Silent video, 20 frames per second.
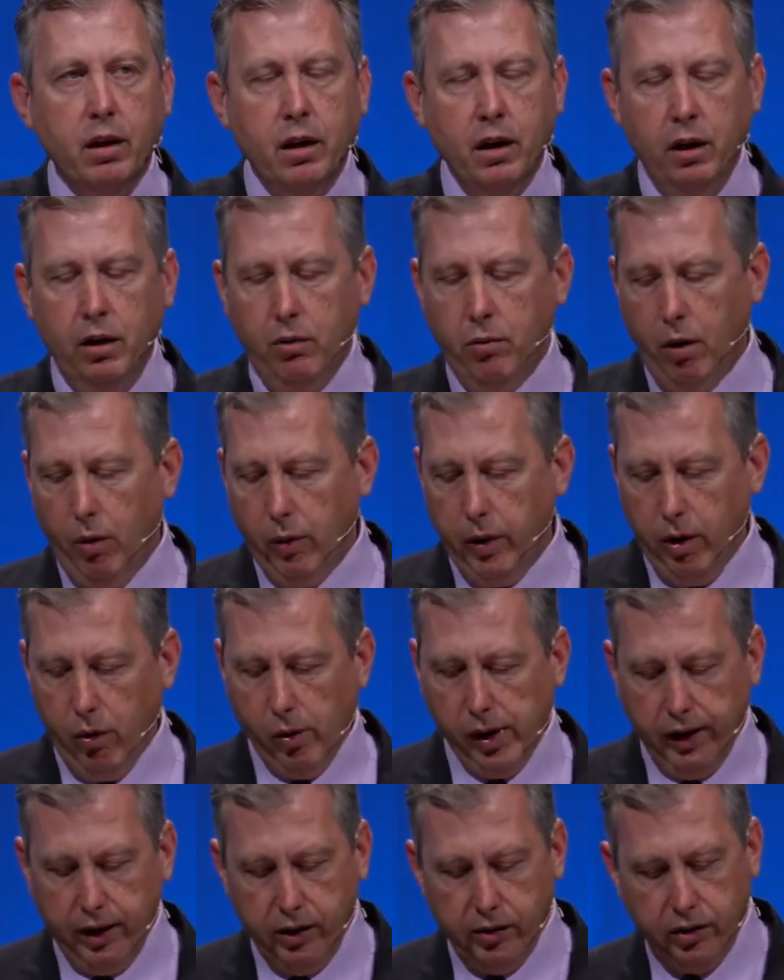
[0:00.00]
What we are
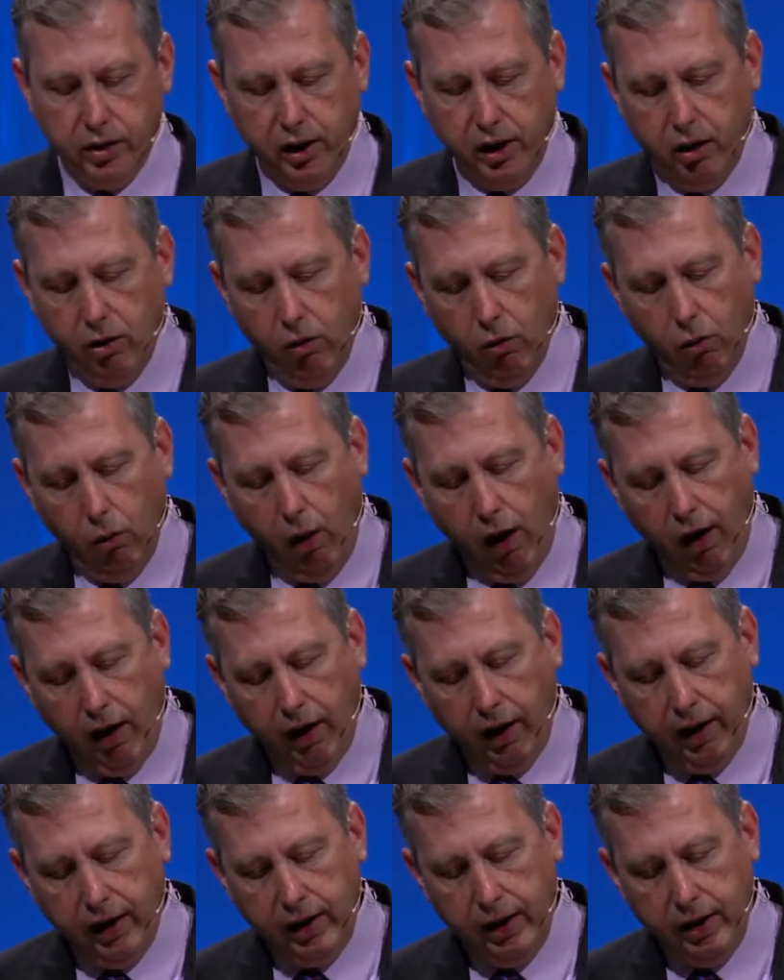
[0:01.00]
witnessing,
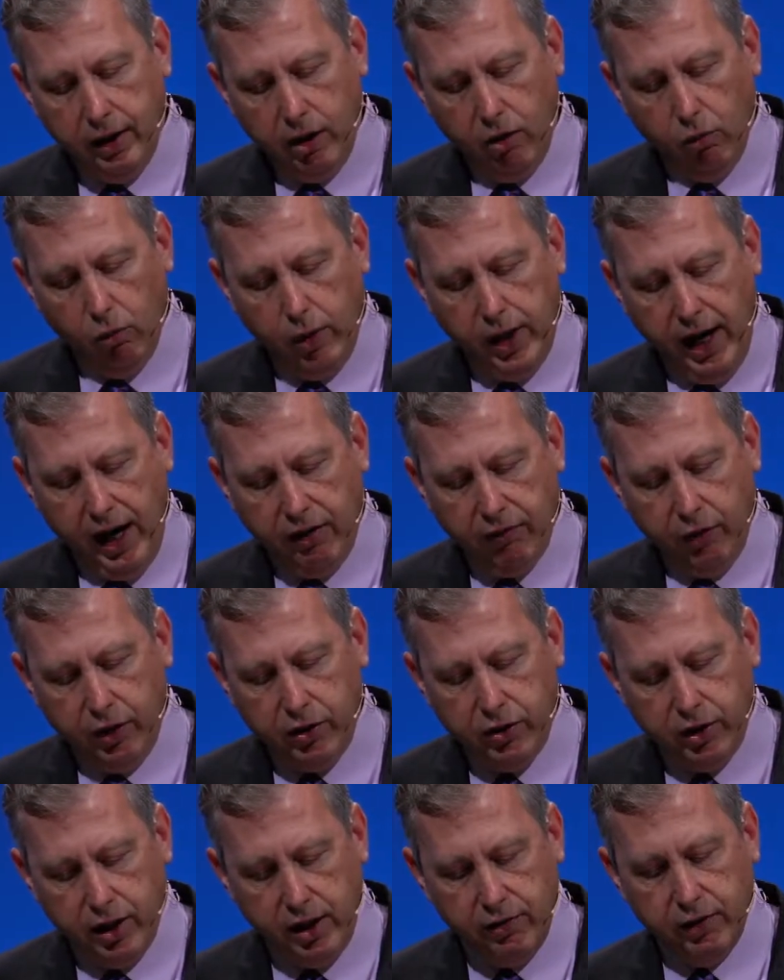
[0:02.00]
why we have
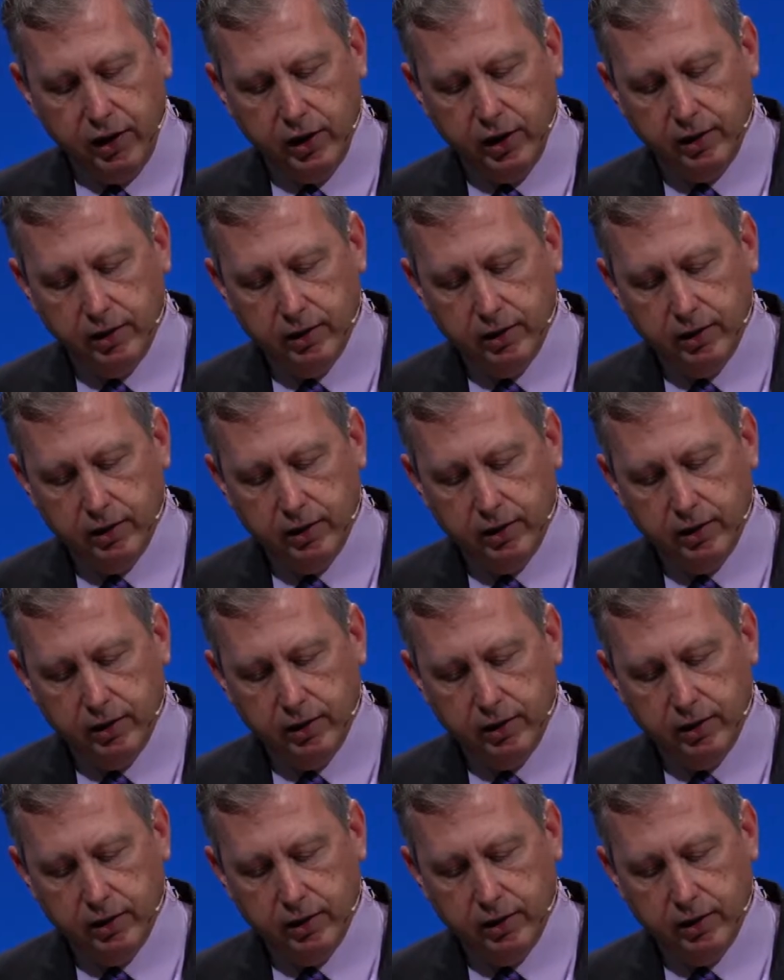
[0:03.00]
received it,